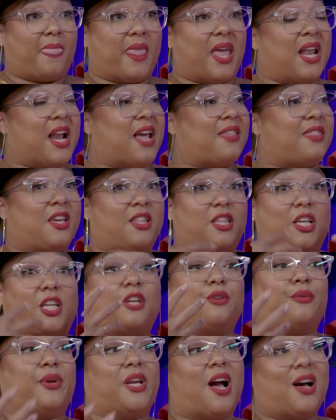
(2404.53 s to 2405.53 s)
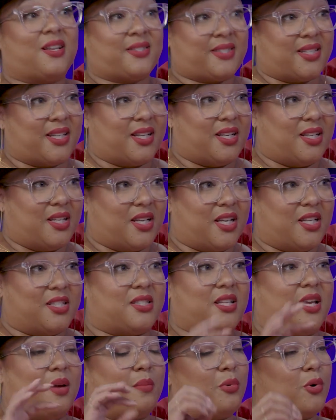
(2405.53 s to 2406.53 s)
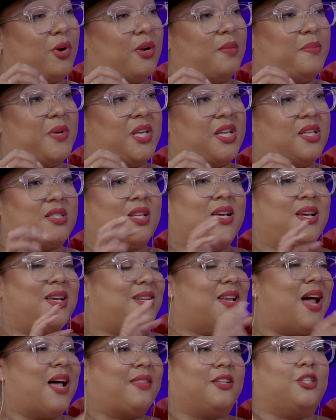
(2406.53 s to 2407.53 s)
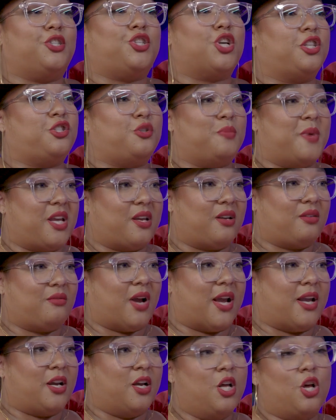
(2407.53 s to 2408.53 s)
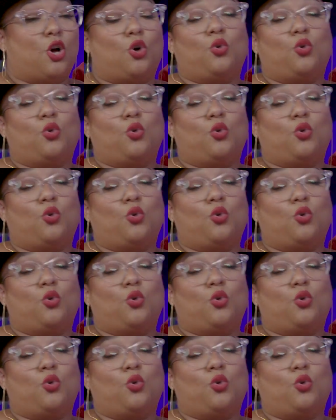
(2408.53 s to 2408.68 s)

And I think the curiosity is the important piece, not the judgment, right?